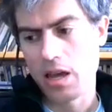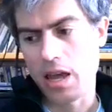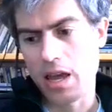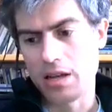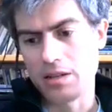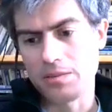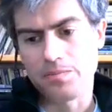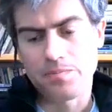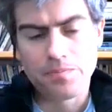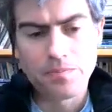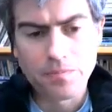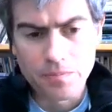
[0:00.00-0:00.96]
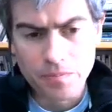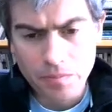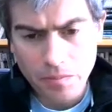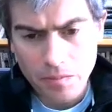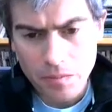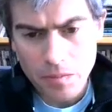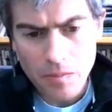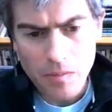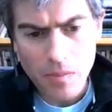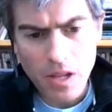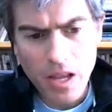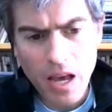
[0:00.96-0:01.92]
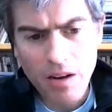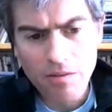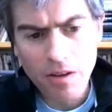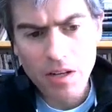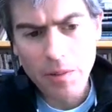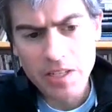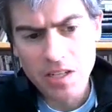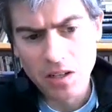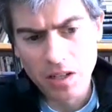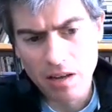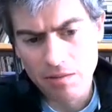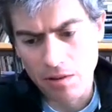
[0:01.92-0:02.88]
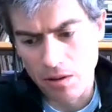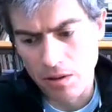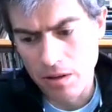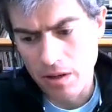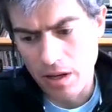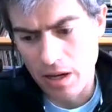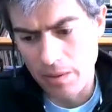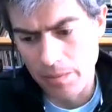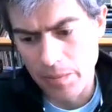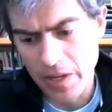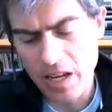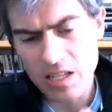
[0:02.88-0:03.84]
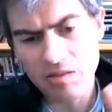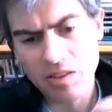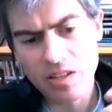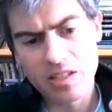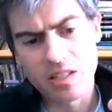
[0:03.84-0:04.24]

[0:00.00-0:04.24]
And at a fundamental level, because of these